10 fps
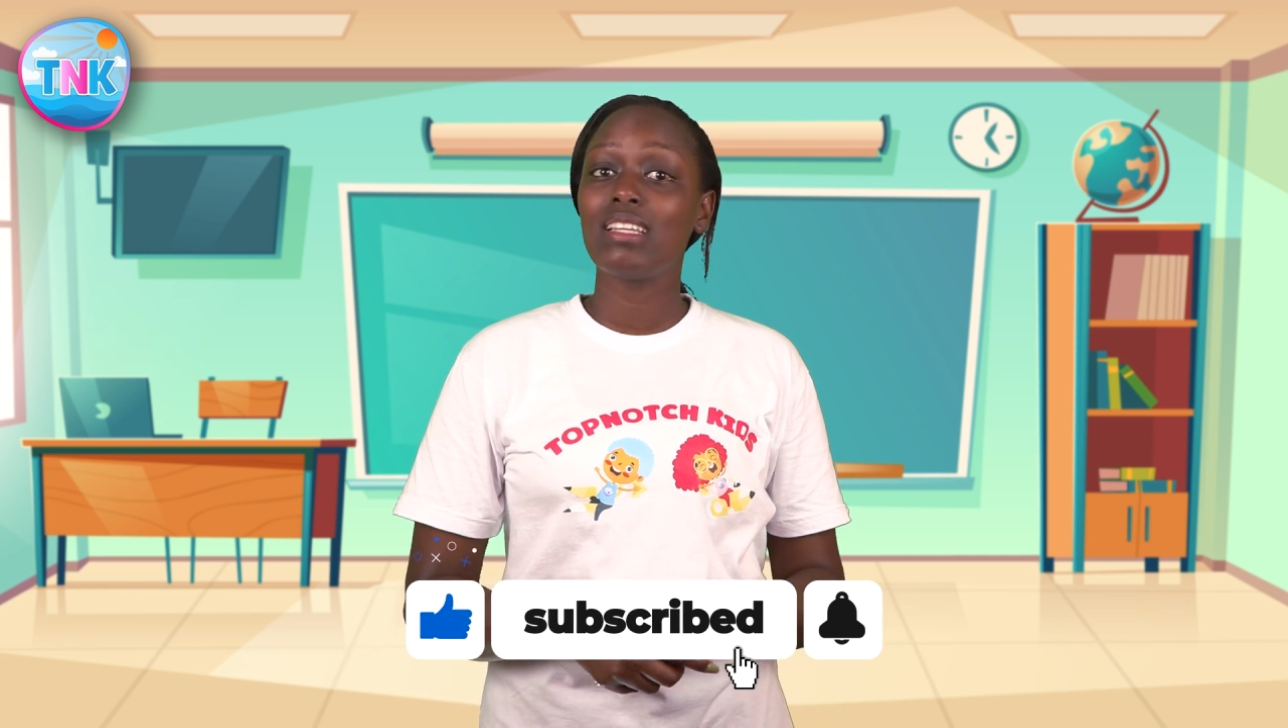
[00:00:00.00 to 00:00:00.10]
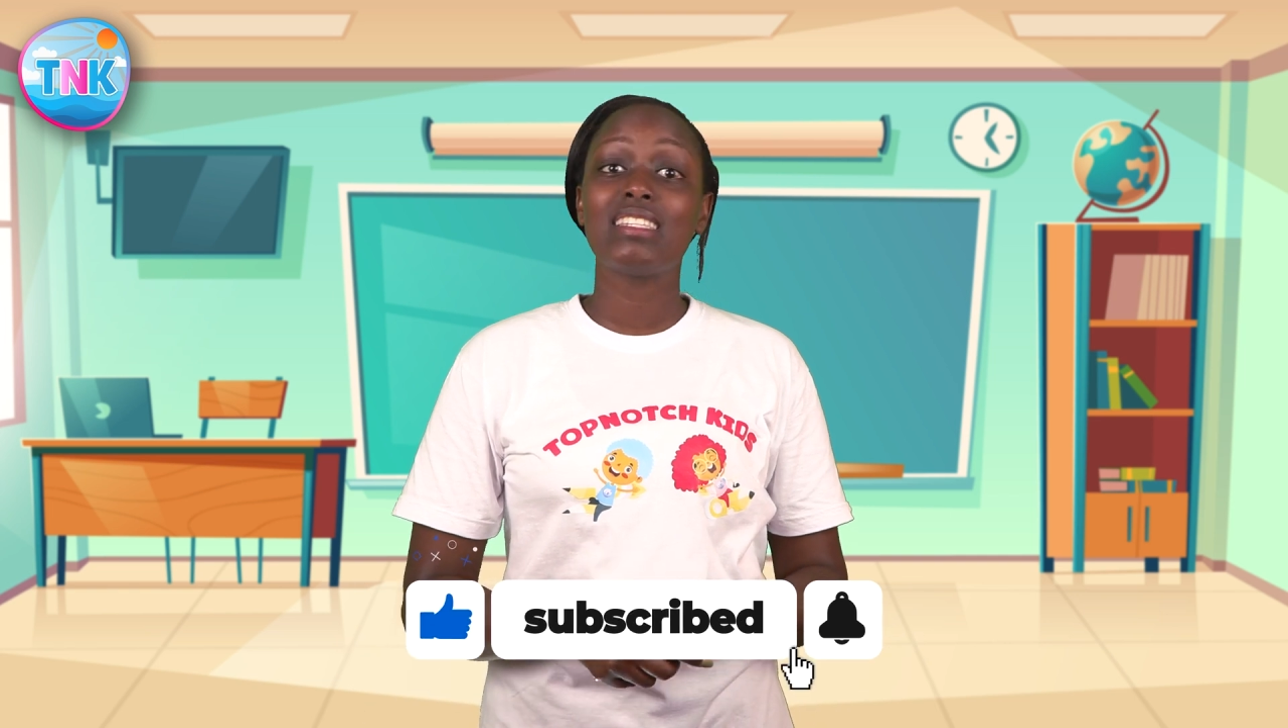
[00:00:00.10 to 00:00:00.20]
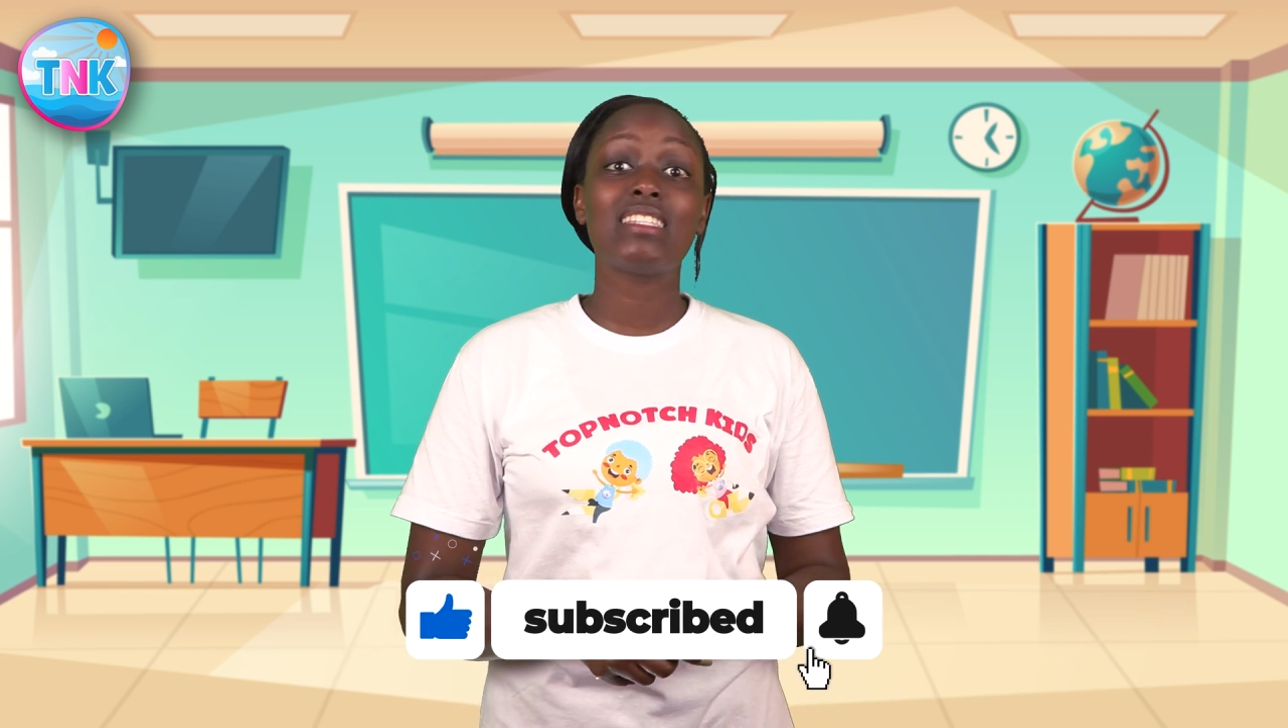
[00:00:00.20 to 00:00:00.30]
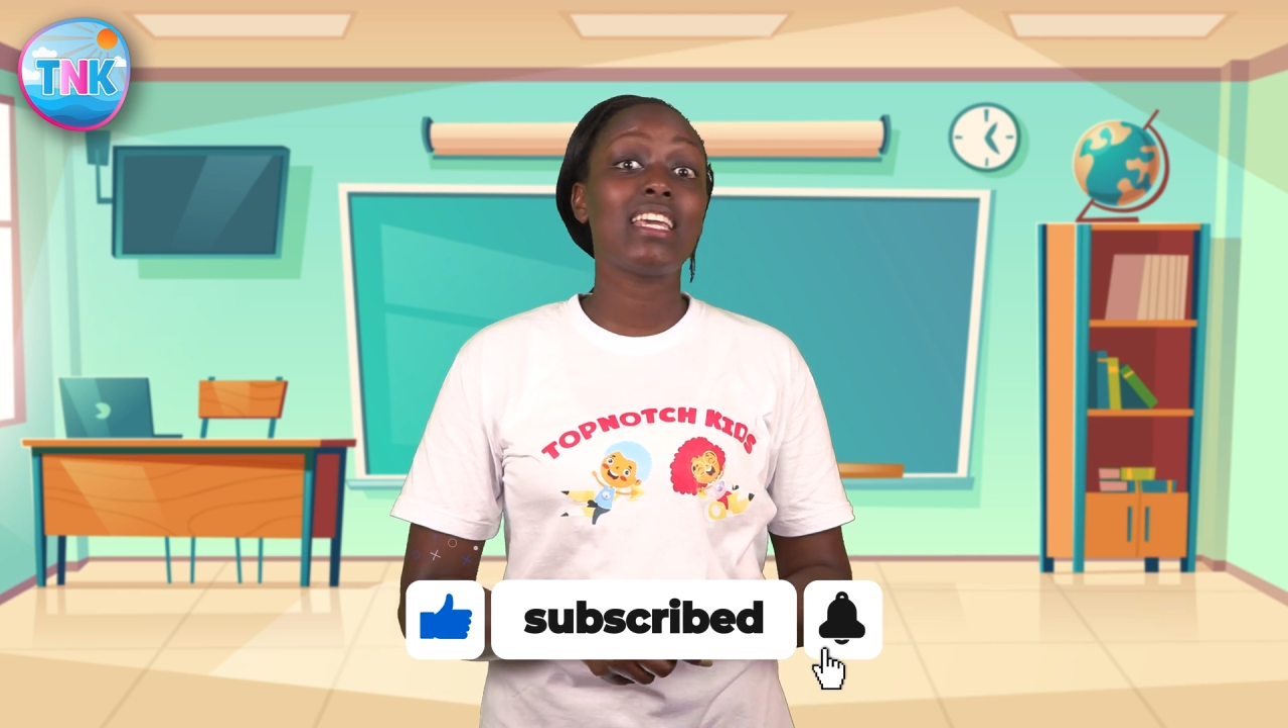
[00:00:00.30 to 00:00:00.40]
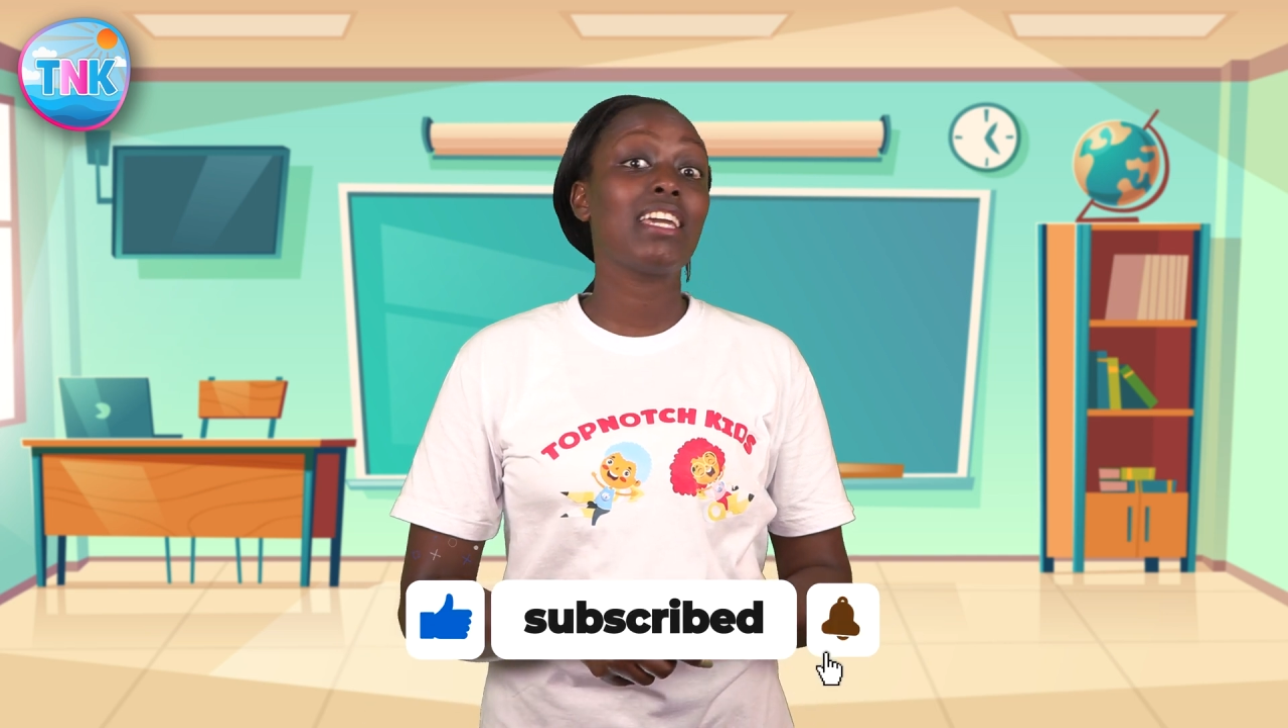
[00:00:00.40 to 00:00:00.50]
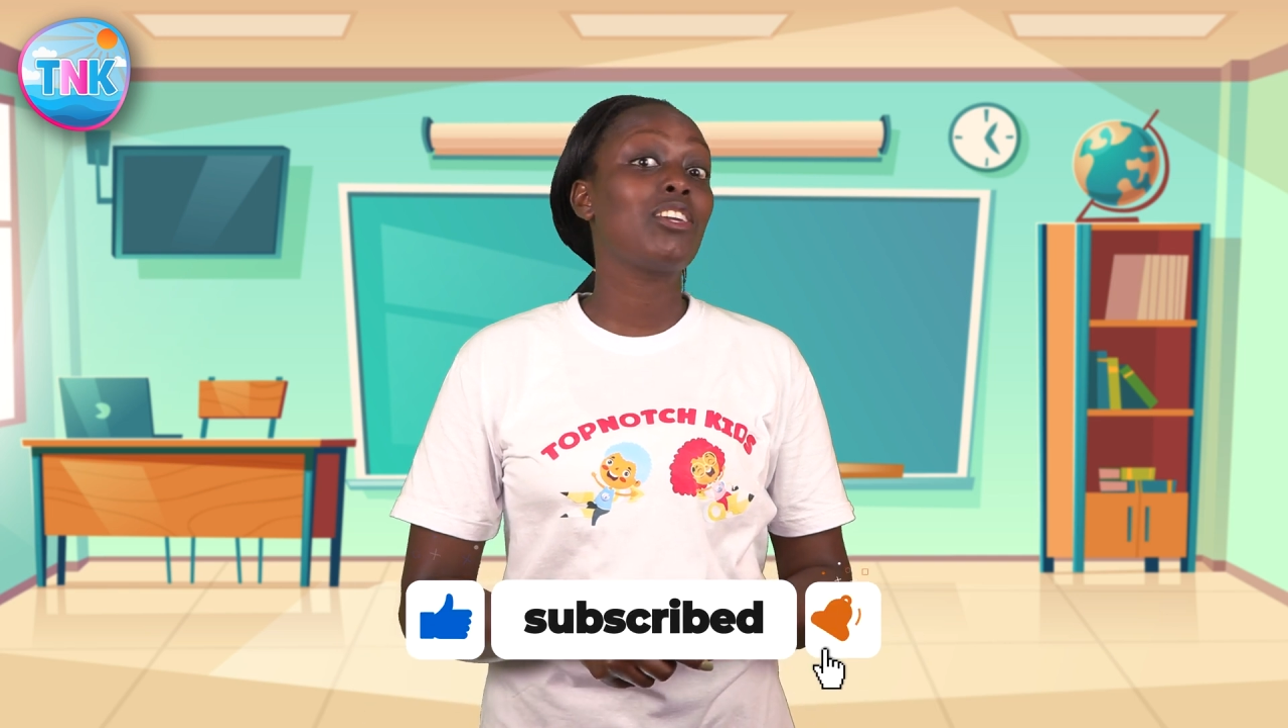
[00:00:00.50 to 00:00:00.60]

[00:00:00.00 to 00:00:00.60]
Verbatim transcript: stay